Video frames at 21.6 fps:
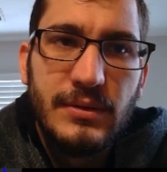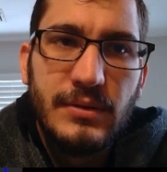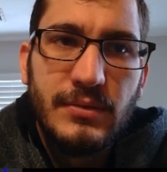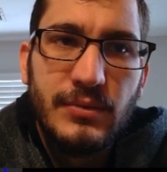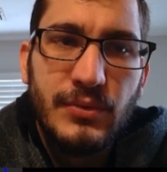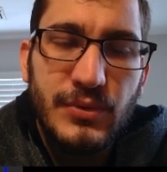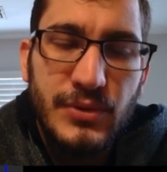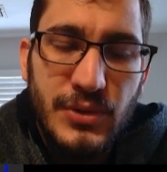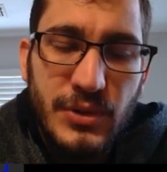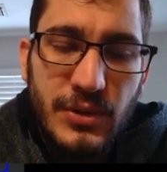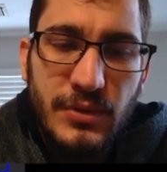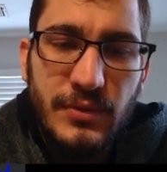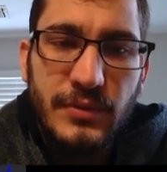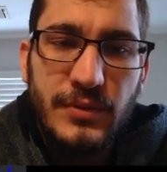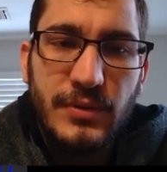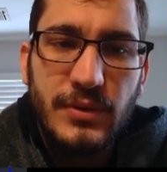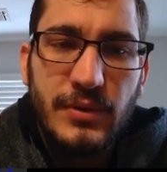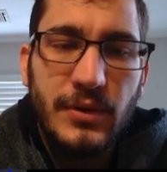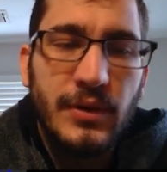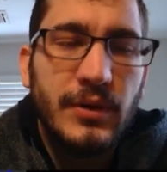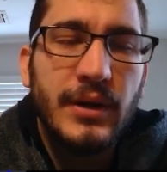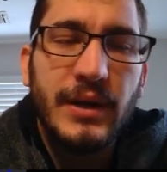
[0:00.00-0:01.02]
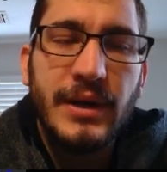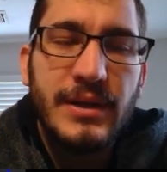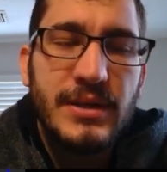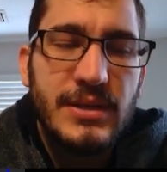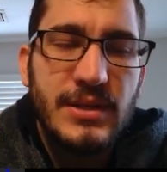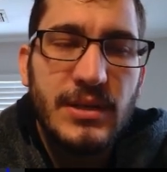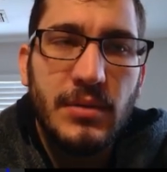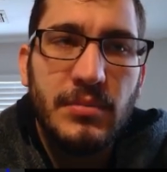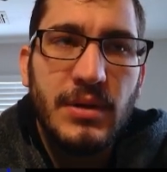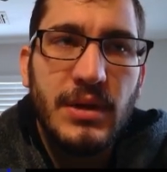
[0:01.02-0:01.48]
reserved, or in a
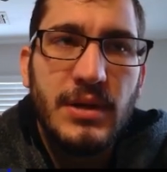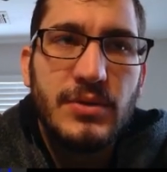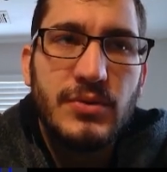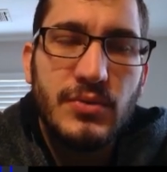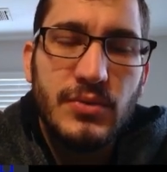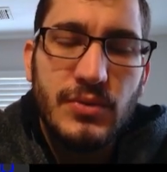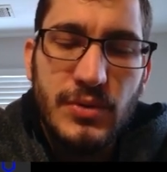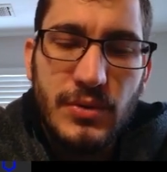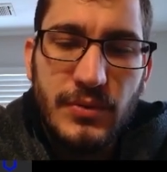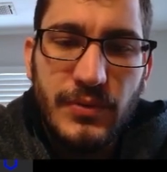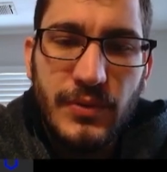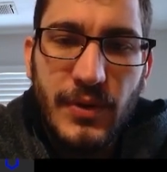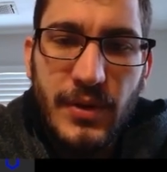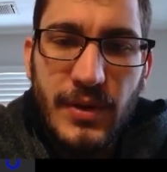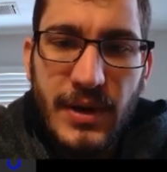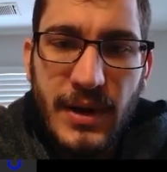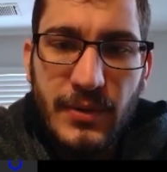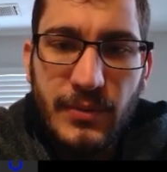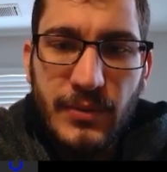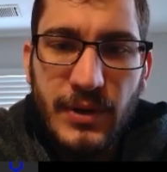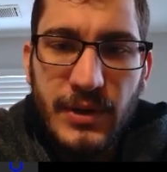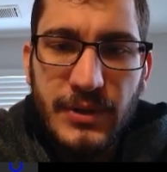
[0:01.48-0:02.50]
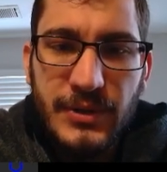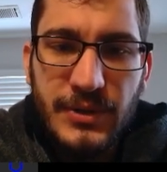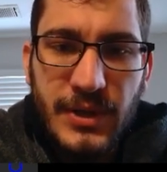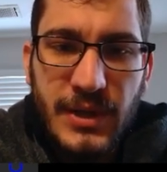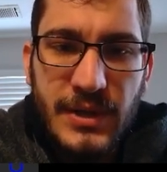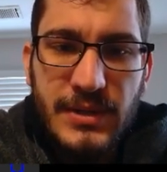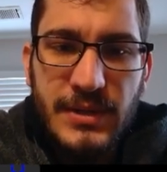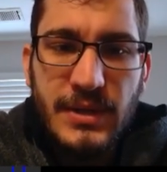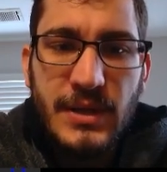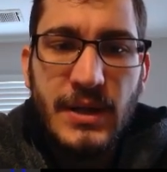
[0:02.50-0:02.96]
subnet is reserved for the network
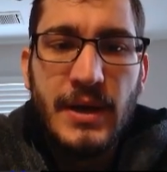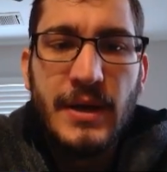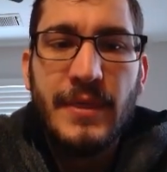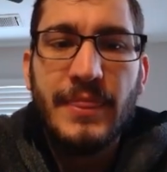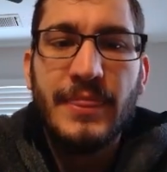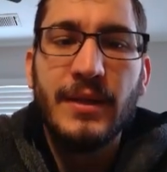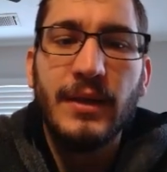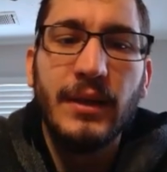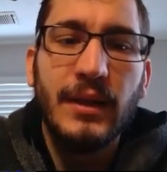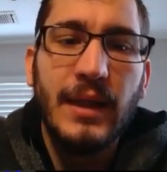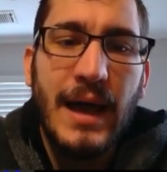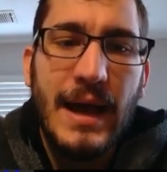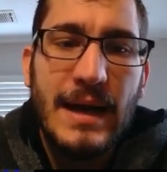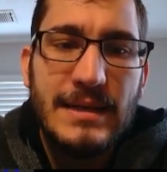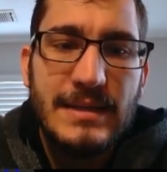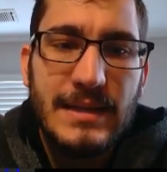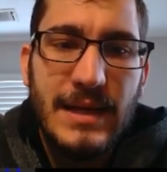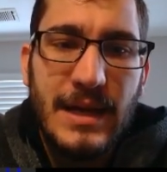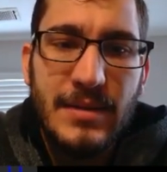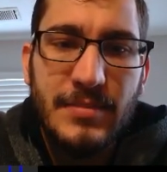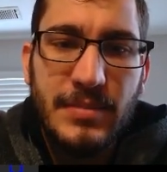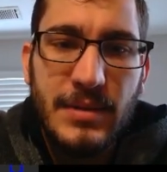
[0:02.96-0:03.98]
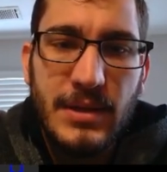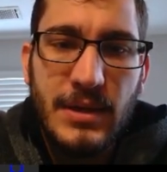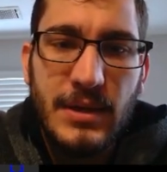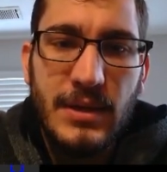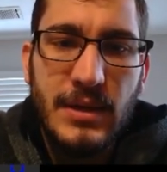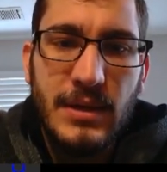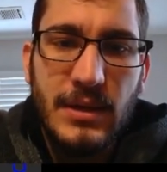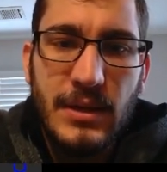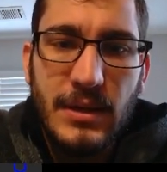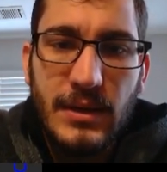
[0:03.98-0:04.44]
address. The last
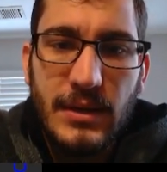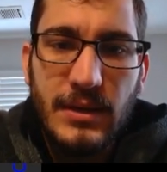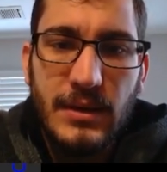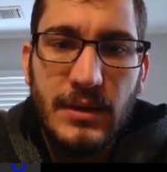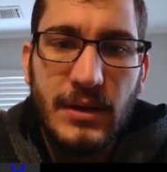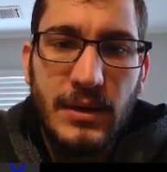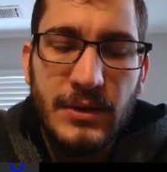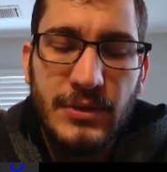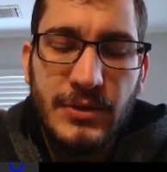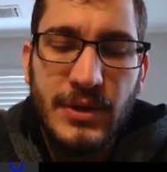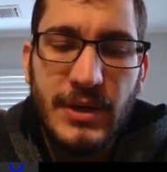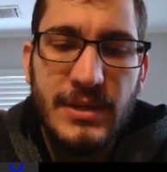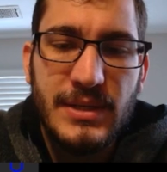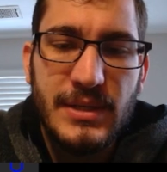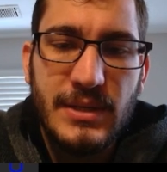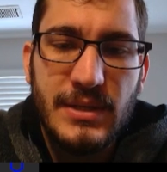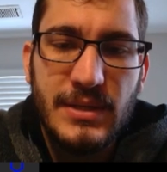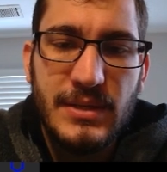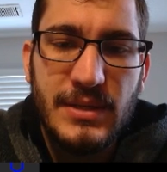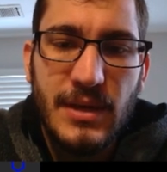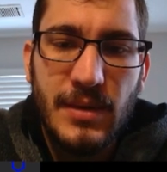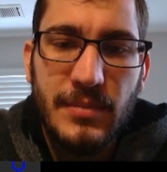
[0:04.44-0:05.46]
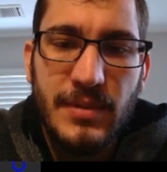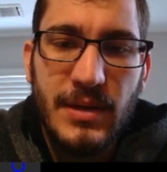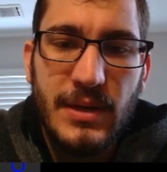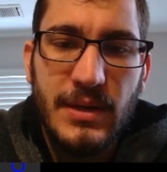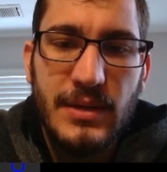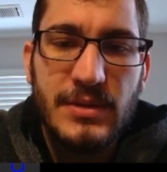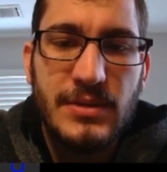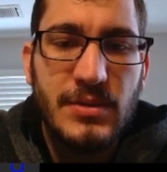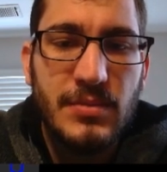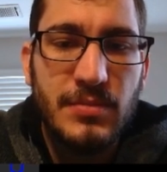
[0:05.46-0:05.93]
IP address in a subnet
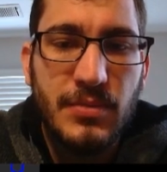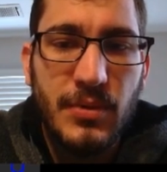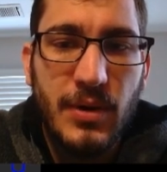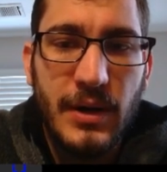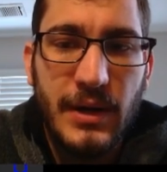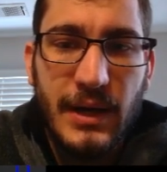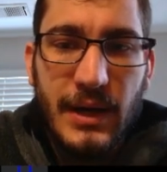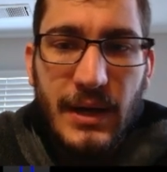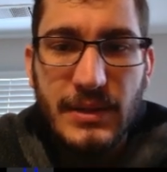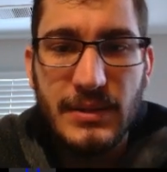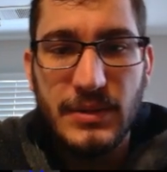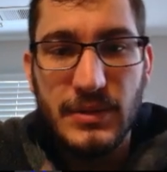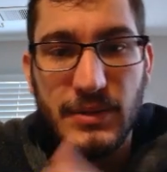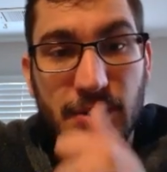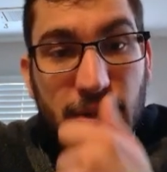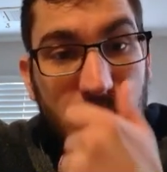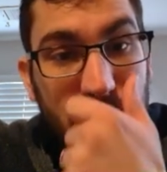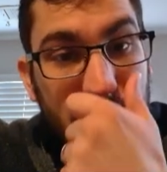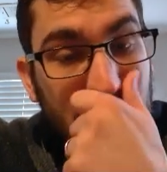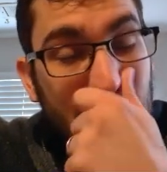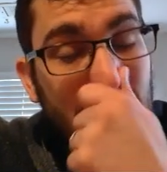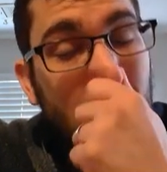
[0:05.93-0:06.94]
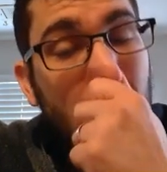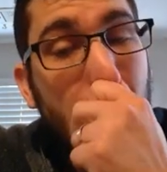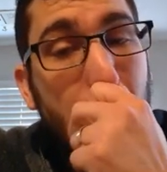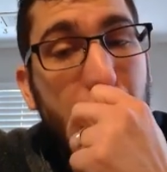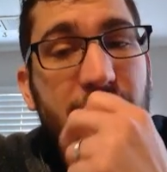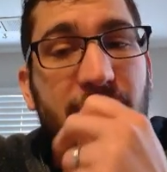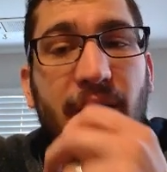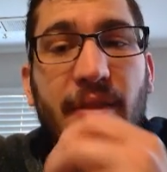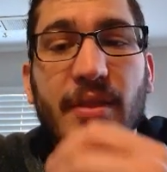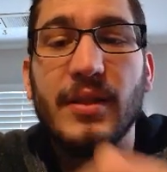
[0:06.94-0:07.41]
is the broadcast address.
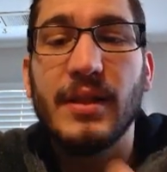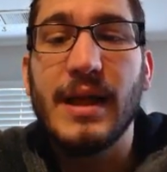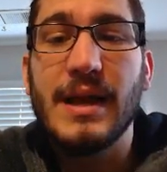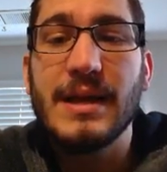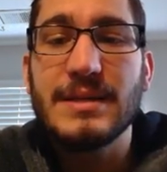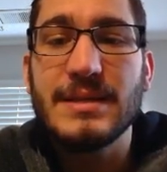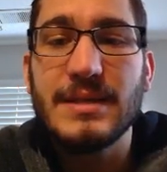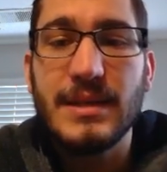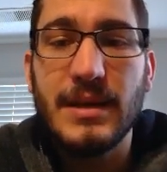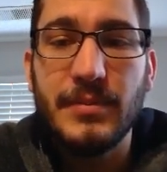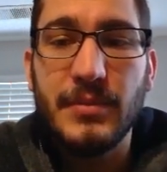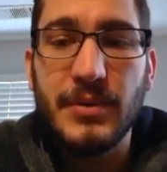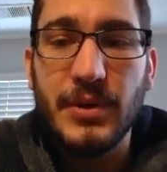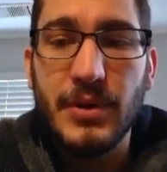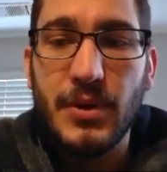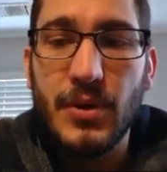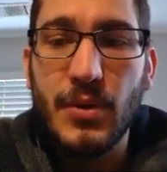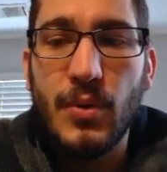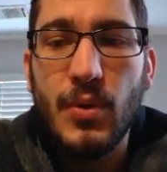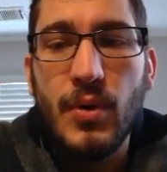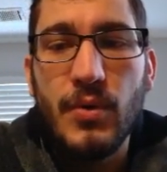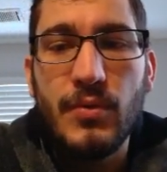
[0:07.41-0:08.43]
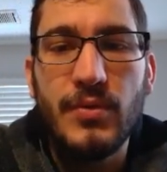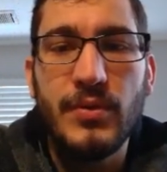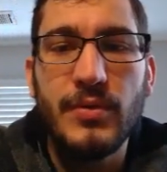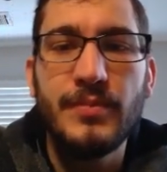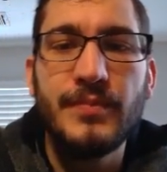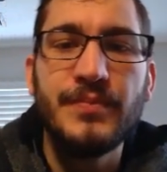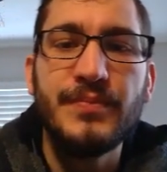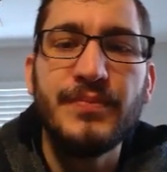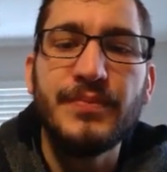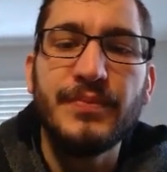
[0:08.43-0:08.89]
Now the last thing I'm going to go over
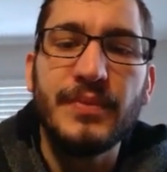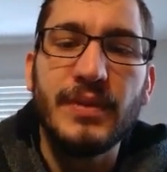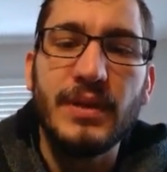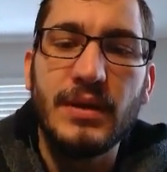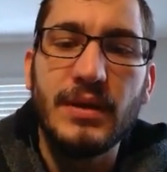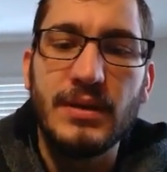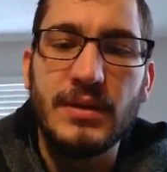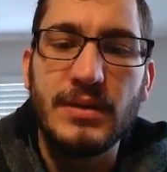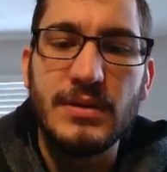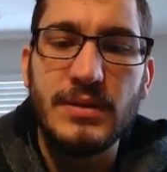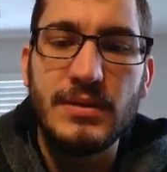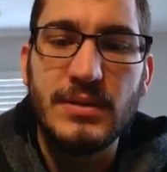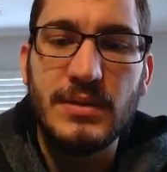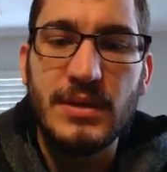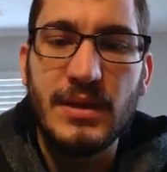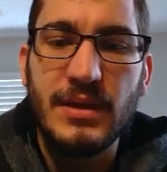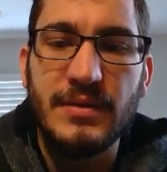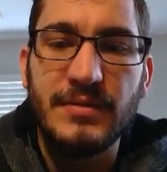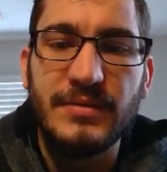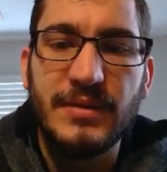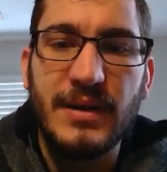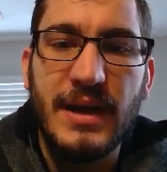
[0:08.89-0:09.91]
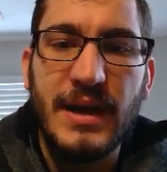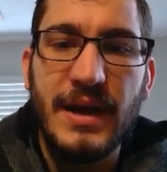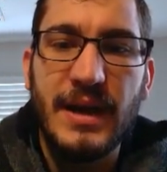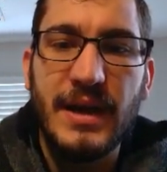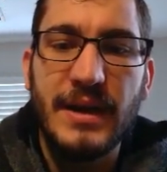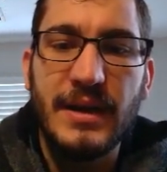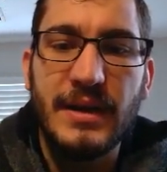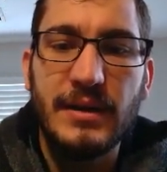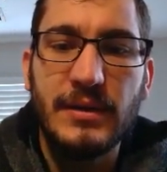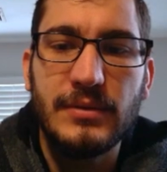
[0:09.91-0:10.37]
is if I
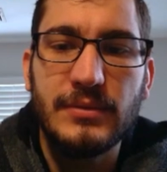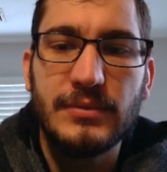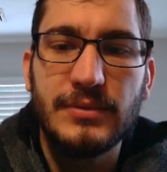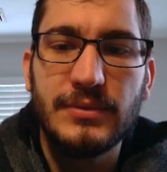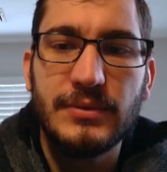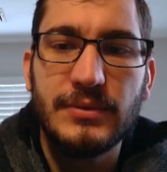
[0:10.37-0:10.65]
have